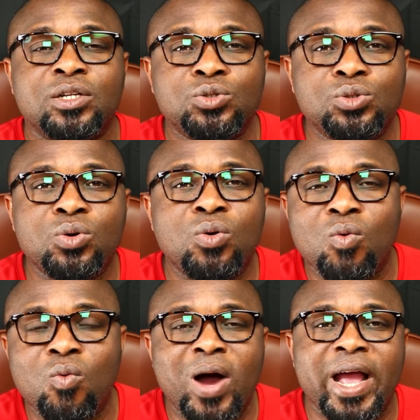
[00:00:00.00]
do
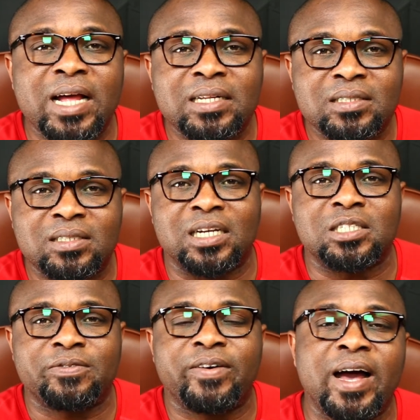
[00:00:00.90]
wire
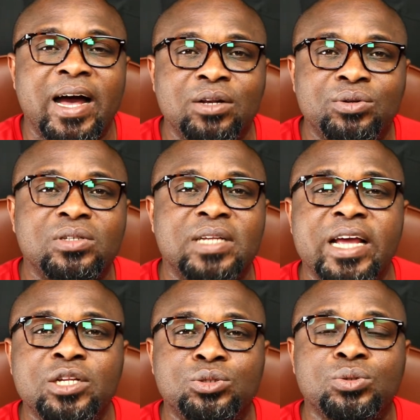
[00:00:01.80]
transfer and those that
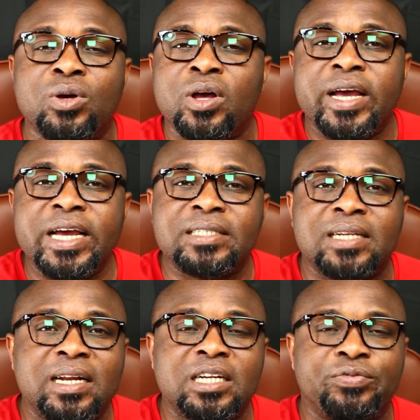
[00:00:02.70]
are into internet